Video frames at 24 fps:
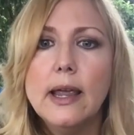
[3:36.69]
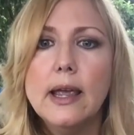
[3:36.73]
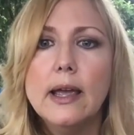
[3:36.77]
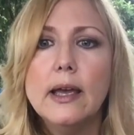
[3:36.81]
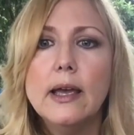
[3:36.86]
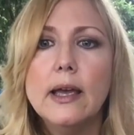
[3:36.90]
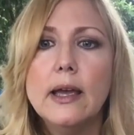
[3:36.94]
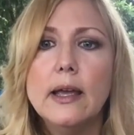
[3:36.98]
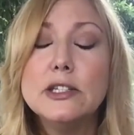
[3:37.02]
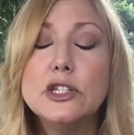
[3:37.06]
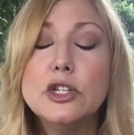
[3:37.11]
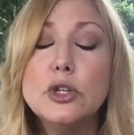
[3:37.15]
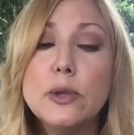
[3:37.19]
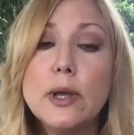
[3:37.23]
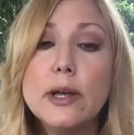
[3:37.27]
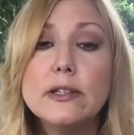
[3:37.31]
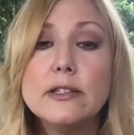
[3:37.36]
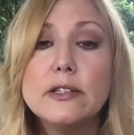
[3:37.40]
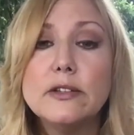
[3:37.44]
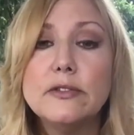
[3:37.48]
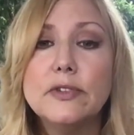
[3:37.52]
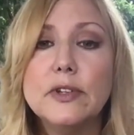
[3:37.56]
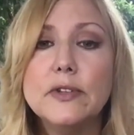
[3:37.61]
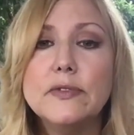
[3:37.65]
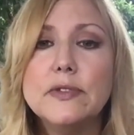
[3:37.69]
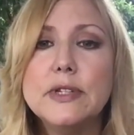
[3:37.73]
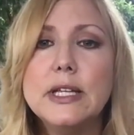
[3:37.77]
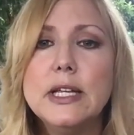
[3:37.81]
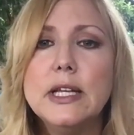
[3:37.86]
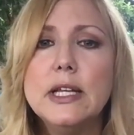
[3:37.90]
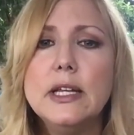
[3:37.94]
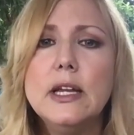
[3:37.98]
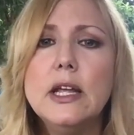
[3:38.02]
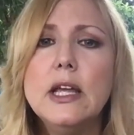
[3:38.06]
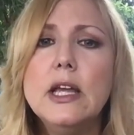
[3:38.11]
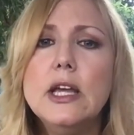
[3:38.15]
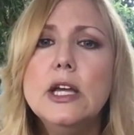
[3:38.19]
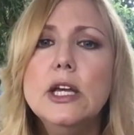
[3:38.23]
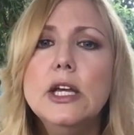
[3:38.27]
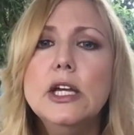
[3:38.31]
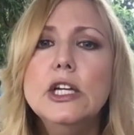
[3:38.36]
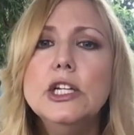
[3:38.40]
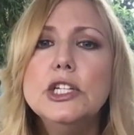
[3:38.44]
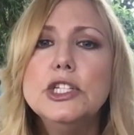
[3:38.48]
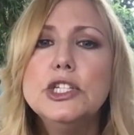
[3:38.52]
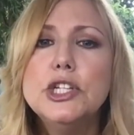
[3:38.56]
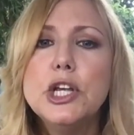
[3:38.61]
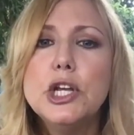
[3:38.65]
And in two thousand fifteen,
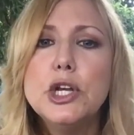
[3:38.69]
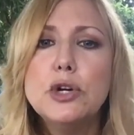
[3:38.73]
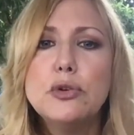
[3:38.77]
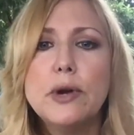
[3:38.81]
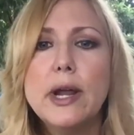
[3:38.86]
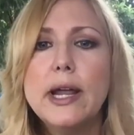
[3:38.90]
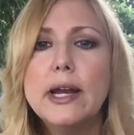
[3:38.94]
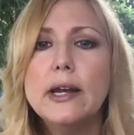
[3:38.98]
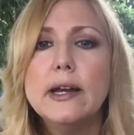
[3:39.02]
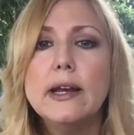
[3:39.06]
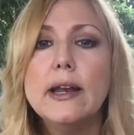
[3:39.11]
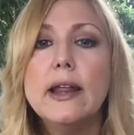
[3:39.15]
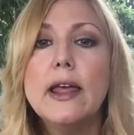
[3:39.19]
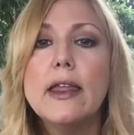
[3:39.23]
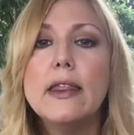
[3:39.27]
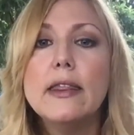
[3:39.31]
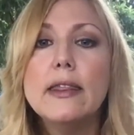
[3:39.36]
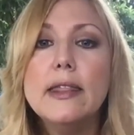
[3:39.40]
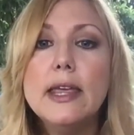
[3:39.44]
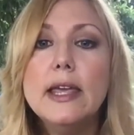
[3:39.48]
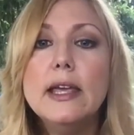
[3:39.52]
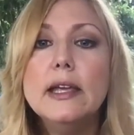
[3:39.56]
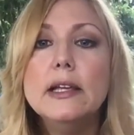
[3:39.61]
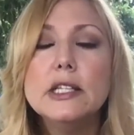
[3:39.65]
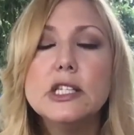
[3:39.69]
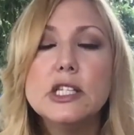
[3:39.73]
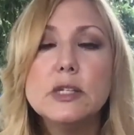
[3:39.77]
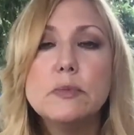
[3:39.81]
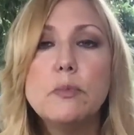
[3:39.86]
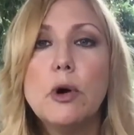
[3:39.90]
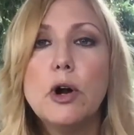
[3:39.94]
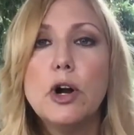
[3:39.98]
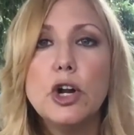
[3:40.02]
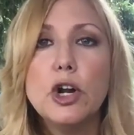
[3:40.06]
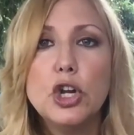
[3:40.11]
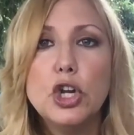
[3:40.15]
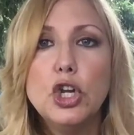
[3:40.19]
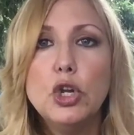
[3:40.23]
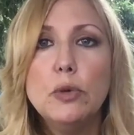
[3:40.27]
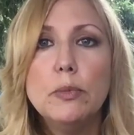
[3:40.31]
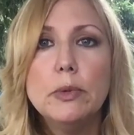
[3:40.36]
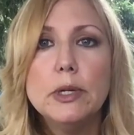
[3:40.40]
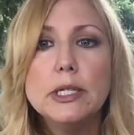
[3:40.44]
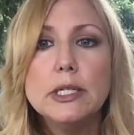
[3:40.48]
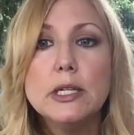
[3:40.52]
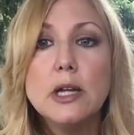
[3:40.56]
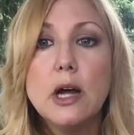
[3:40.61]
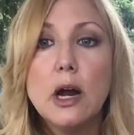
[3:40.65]
she created the smart
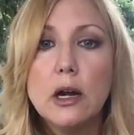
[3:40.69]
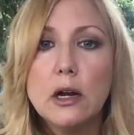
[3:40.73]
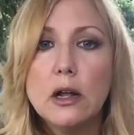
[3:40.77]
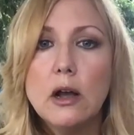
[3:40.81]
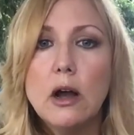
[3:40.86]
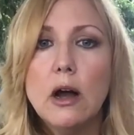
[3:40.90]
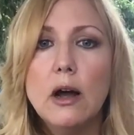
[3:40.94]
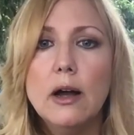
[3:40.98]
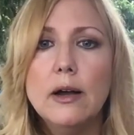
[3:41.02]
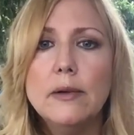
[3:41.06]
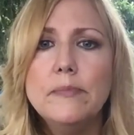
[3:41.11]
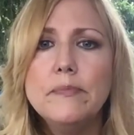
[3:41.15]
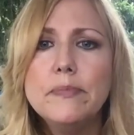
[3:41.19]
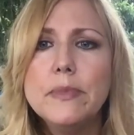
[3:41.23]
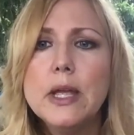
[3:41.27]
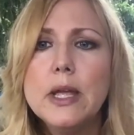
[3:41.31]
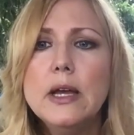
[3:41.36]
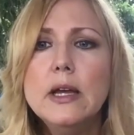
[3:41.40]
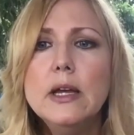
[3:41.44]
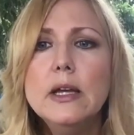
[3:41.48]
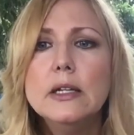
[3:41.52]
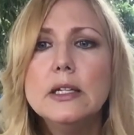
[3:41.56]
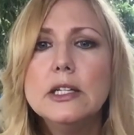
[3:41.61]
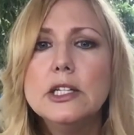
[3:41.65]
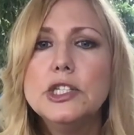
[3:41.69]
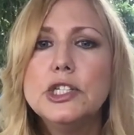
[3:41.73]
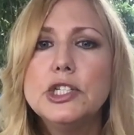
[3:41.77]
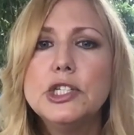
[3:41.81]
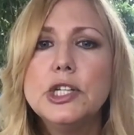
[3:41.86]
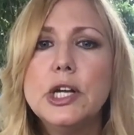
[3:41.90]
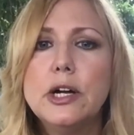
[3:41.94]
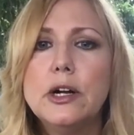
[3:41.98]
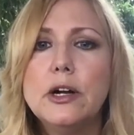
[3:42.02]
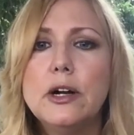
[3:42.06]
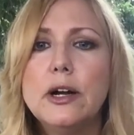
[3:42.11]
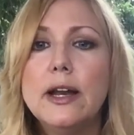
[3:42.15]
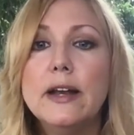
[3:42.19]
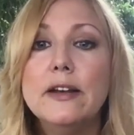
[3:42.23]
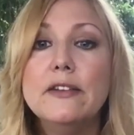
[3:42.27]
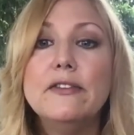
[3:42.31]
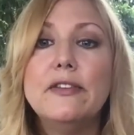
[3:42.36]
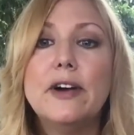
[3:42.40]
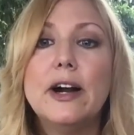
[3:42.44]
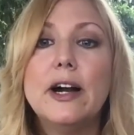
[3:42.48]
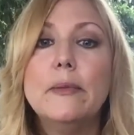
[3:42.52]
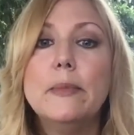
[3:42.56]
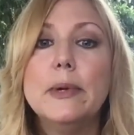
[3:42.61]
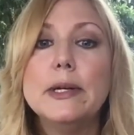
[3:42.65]
human dot com to share
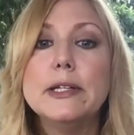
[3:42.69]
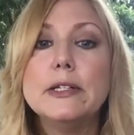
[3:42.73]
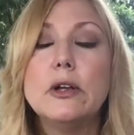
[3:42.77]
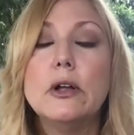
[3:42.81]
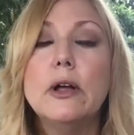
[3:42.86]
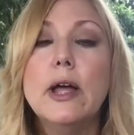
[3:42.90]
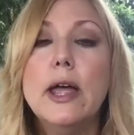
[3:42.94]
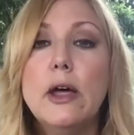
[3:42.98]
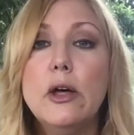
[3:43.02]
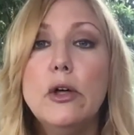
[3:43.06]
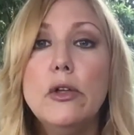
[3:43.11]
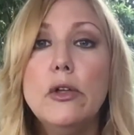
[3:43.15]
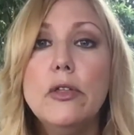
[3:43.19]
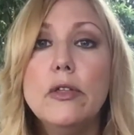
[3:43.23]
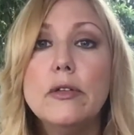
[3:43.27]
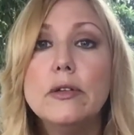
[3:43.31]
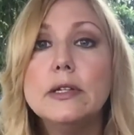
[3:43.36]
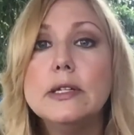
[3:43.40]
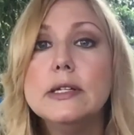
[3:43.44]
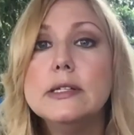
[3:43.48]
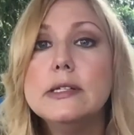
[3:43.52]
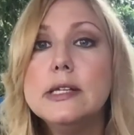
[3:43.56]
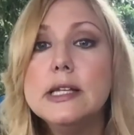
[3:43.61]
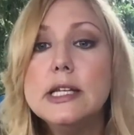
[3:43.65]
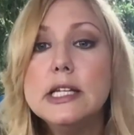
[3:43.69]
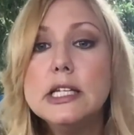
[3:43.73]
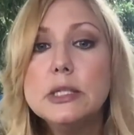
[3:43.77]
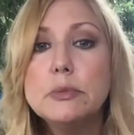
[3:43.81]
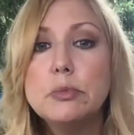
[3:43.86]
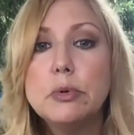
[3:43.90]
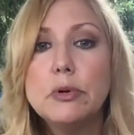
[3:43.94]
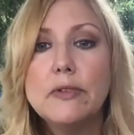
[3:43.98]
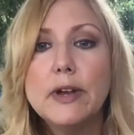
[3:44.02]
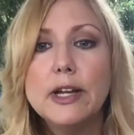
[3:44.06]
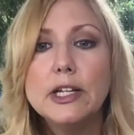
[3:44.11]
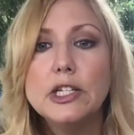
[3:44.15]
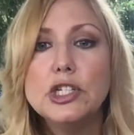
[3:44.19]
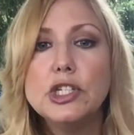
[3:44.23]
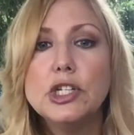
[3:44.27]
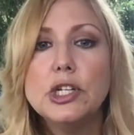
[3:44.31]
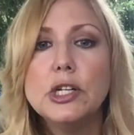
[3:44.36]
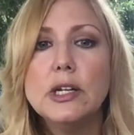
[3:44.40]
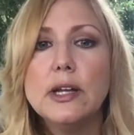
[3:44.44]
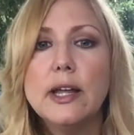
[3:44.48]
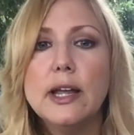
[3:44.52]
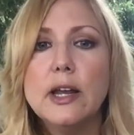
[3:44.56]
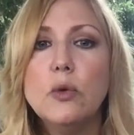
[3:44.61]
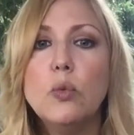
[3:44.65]
environmental health, disease prevention,
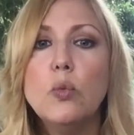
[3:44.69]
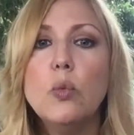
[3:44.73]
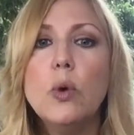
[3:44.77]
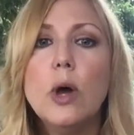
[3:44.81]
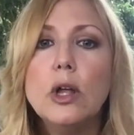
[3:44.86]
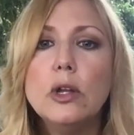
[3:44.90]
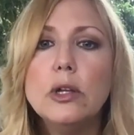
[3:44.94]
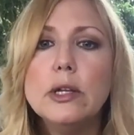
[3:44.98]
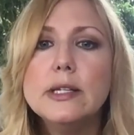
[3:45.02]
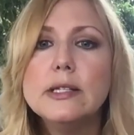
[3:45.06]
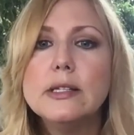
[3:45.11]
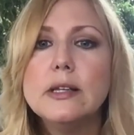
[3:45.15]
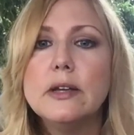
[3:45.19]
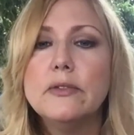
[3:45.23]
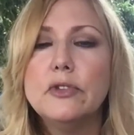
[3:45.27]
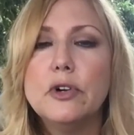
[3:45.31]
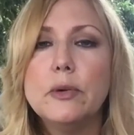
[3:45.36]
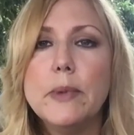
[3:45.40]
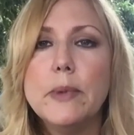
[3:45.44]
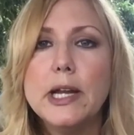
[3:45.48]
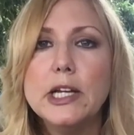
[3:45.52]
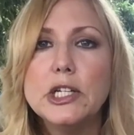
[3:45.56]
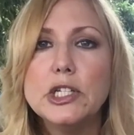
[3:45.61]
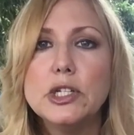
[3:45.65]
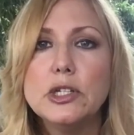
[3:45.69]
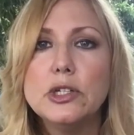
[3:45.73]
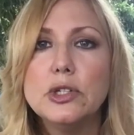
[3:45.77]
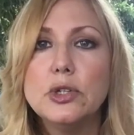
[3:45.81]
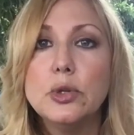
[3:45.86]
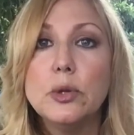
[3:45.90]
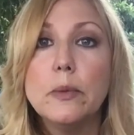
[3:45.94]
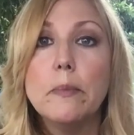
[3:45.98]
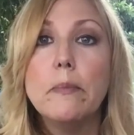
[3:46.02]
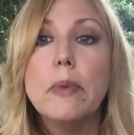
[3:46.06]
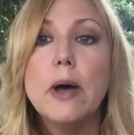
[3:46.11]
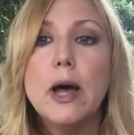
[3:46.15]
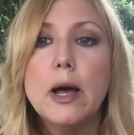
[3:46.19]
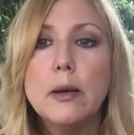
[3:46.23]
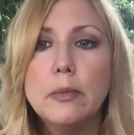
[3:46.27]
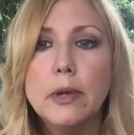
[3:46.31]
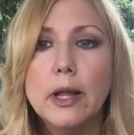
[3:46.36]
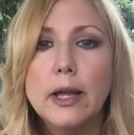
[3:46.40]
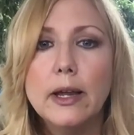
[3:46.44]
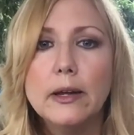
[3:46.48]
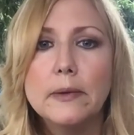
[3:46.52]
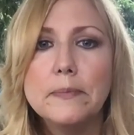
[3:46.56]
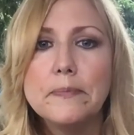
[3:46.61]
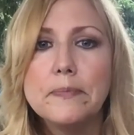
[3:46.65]
and wellness information to the
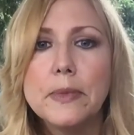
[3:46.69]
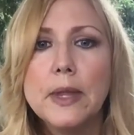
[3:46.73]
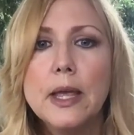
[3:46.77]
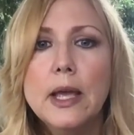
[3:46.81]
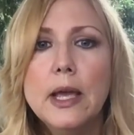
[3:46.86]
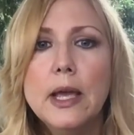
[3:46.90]
public.